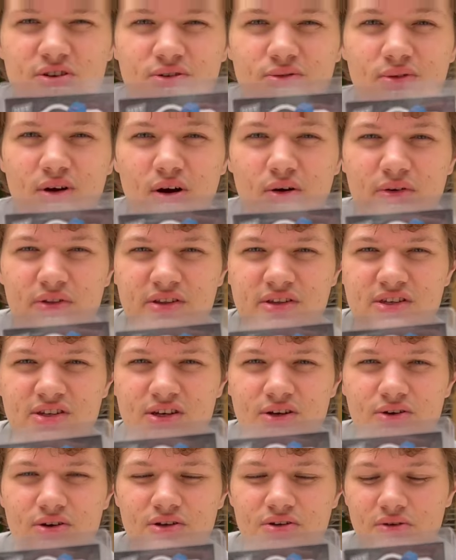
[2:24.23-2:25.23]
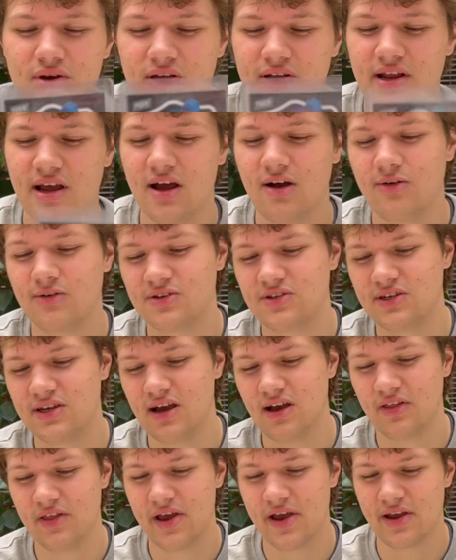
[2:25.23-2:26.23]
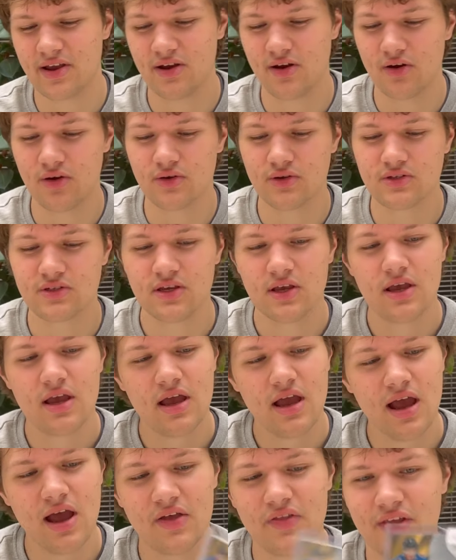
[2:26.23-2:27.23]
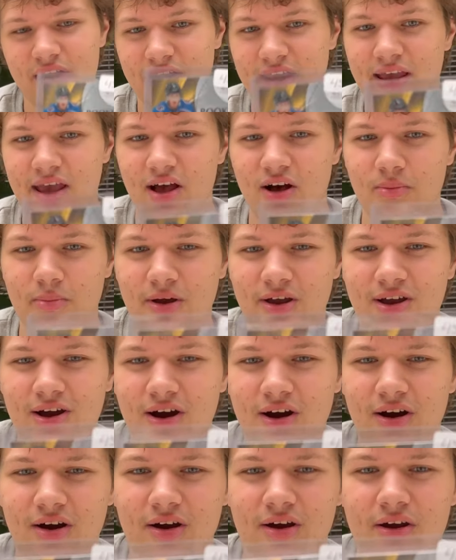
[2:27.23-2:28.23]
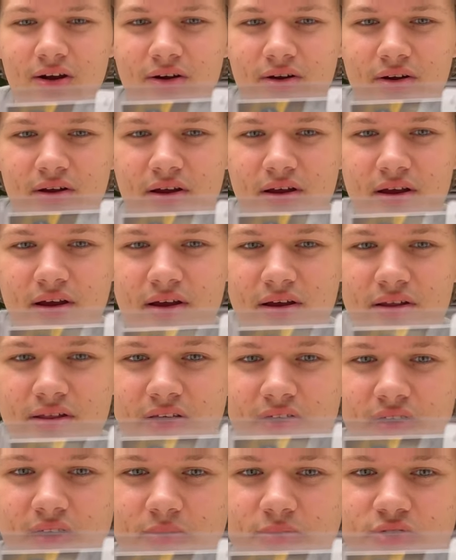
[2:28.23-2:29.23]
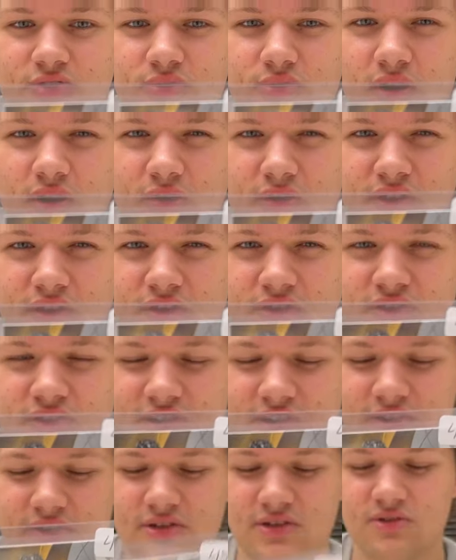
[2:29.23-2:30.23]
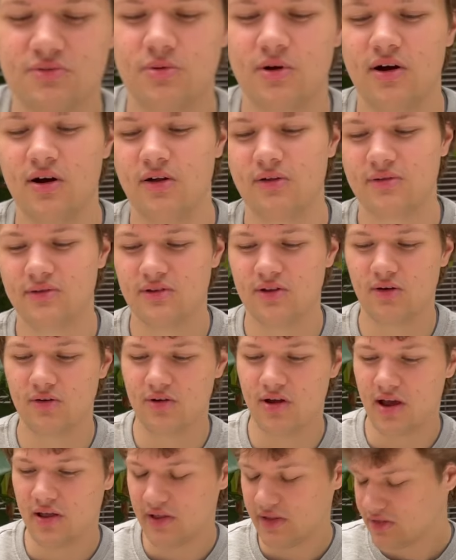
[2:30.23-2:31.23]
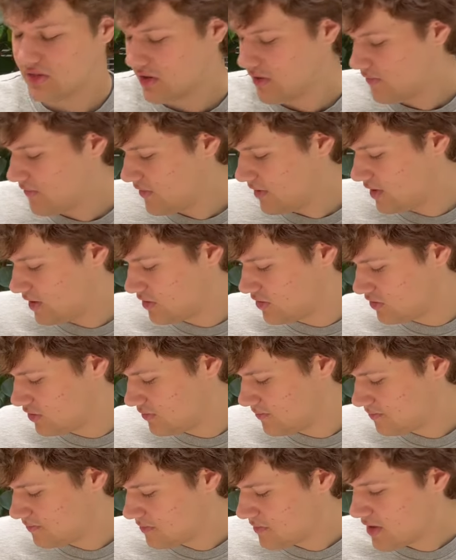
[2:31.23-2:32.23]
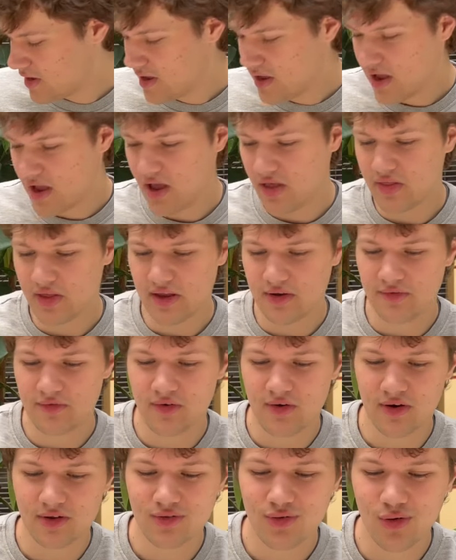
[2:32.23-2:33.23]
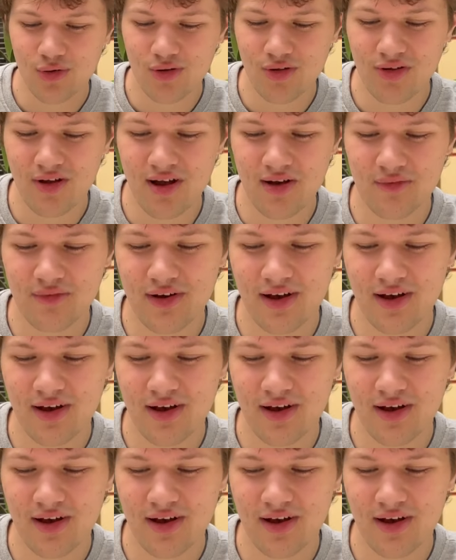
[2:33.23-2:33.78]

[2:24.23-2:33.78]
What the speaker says: 2-0 in the series right now. We'll see how that goes. And then a Kale McCarr. They're up 2-0 in their series as well. Don't know how that's gonna finish. And then for a total of